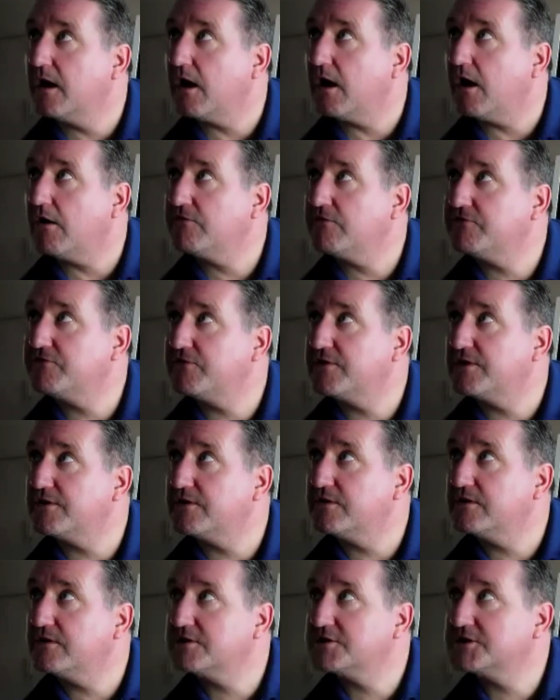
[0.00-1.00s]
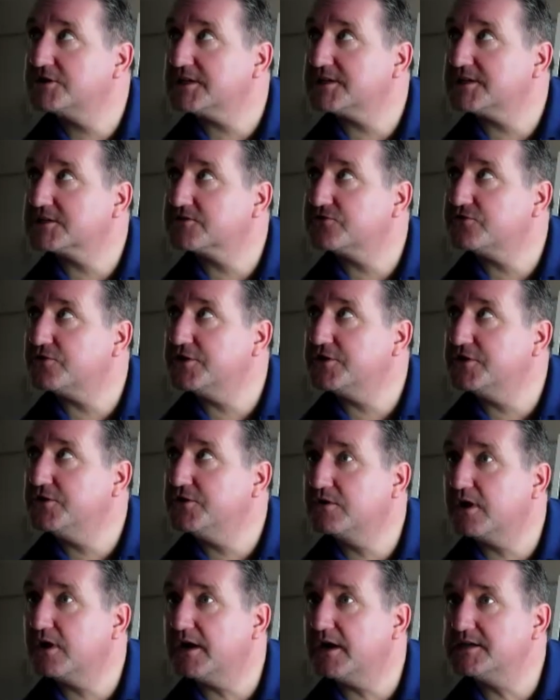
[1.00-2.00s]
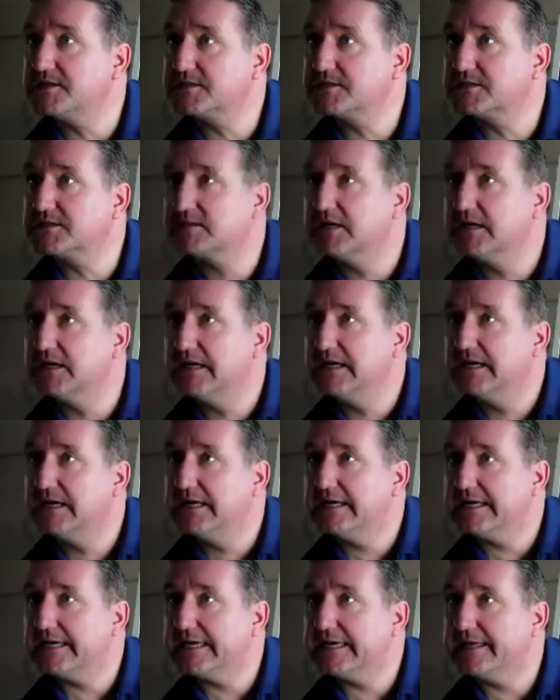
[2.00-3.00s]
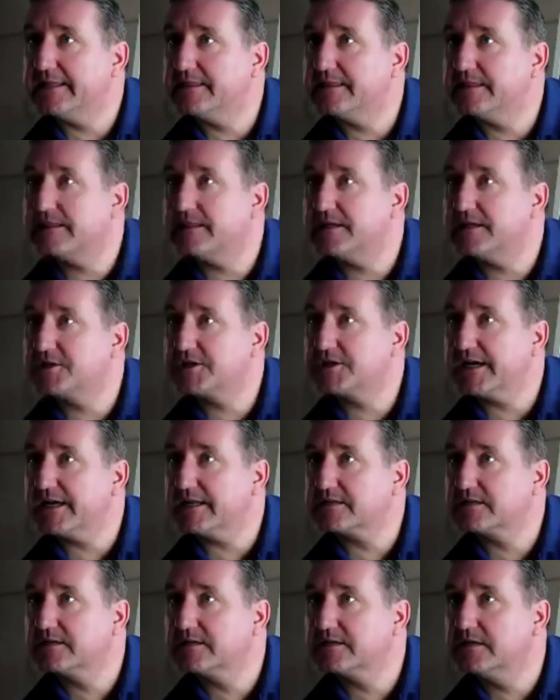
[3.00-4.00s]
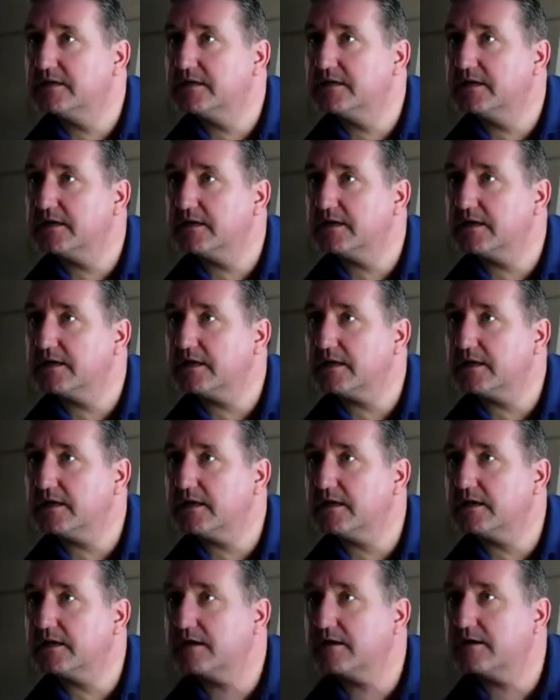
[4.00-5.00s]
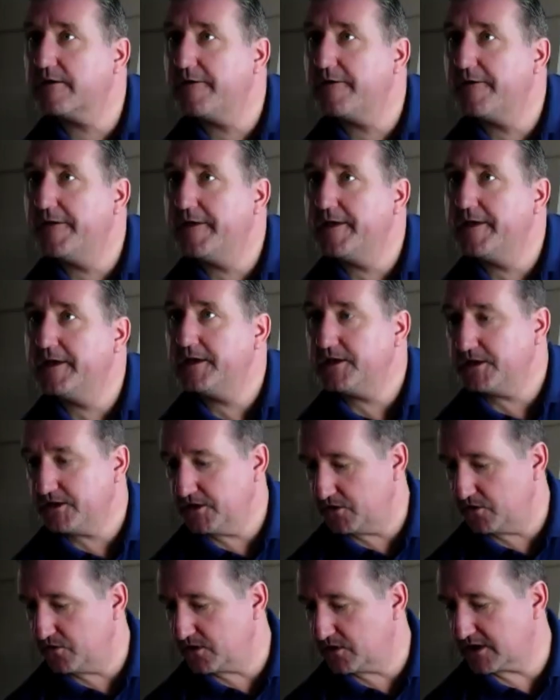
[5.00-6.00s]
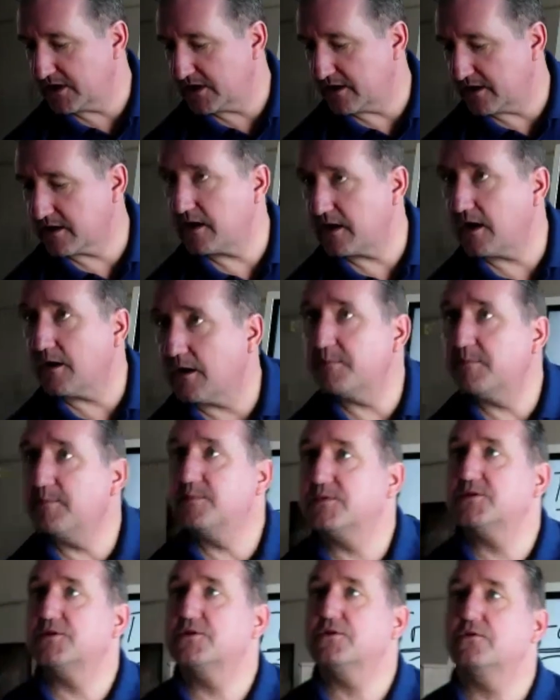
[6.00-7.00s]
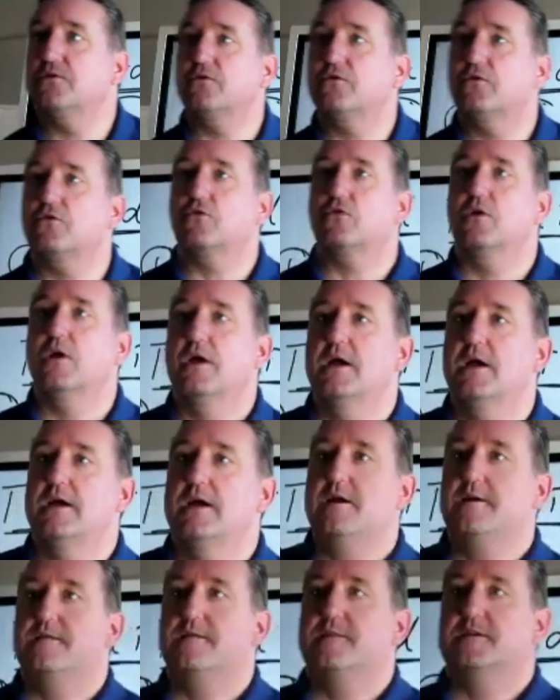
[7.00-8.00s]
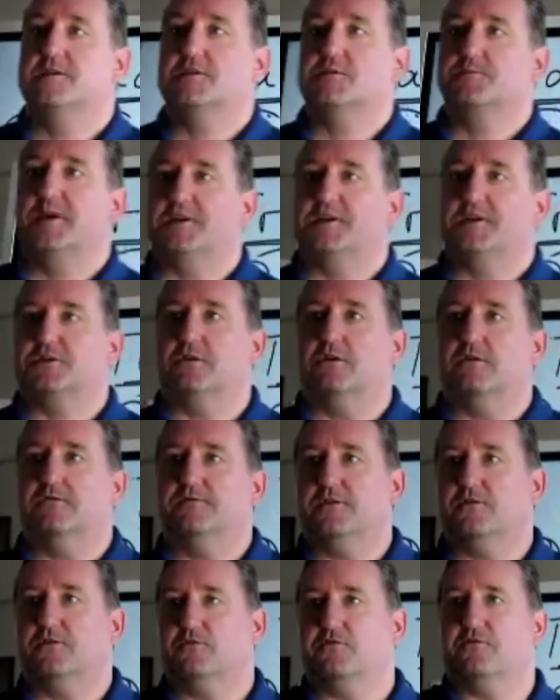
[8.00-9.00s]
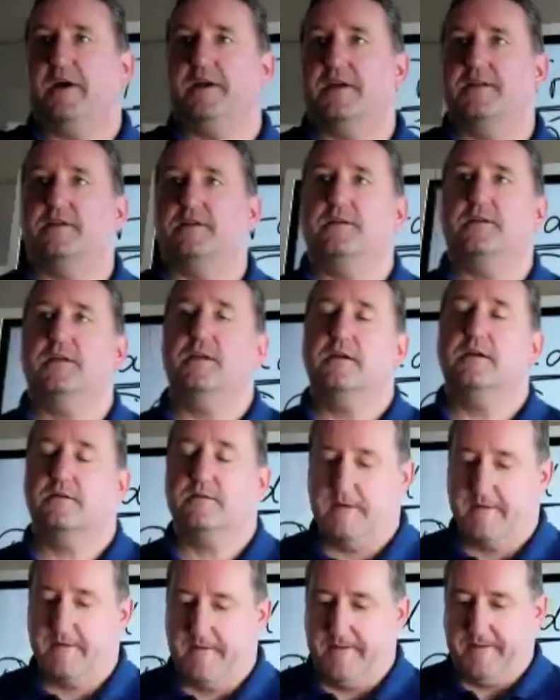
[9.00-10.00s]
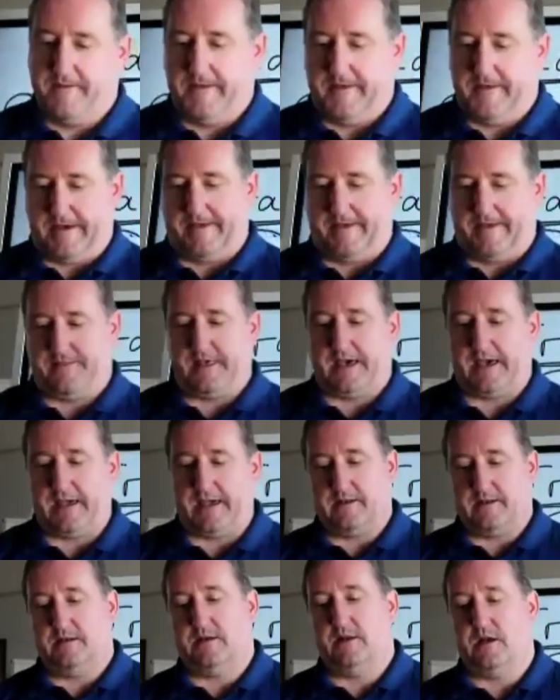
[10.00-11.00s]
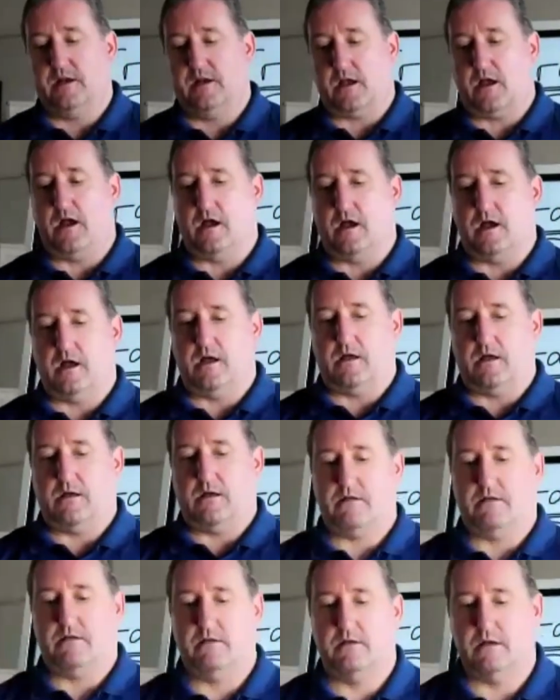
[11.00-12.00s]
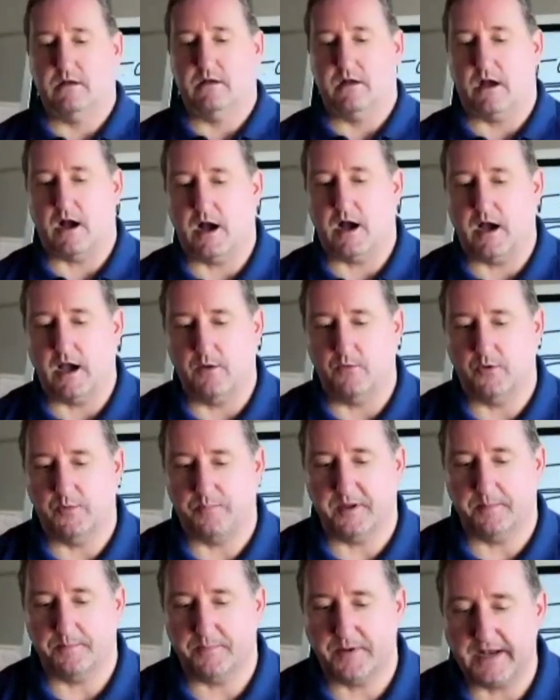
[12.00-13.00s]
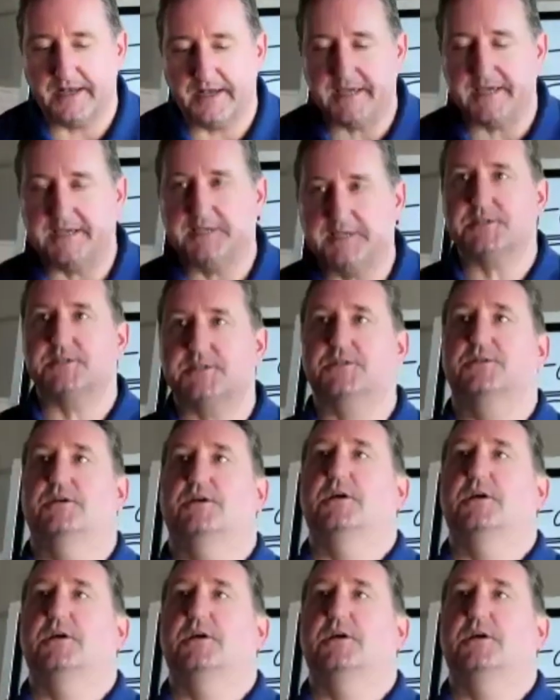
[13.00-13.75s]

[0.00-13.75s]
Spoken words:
offer just for you guys in the chat. Here you can come to this special offer. You'll find it here. And then I would be pleased